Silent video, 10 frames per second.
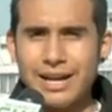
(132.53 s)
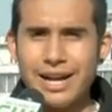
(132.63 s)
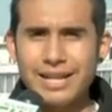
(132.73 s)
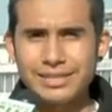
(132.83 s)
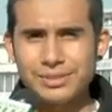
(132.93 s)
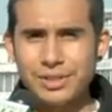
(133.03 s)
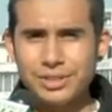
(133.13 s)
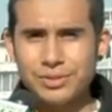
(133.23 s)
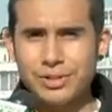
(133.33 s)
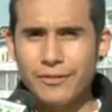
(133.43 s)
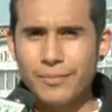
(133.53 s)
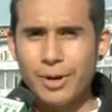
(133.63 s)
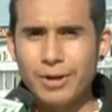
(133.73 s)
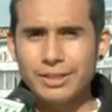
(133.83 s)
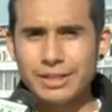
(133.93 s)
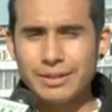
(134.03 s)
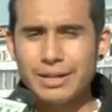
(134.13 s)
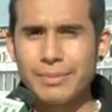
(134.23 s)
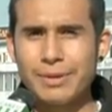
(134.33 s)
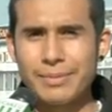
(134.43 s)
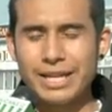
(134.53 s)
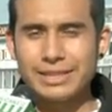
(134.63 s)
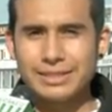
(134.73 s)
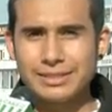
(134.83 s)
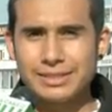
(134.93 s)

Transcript: Alright, this is Rodrigo from Oakland and coming up next on the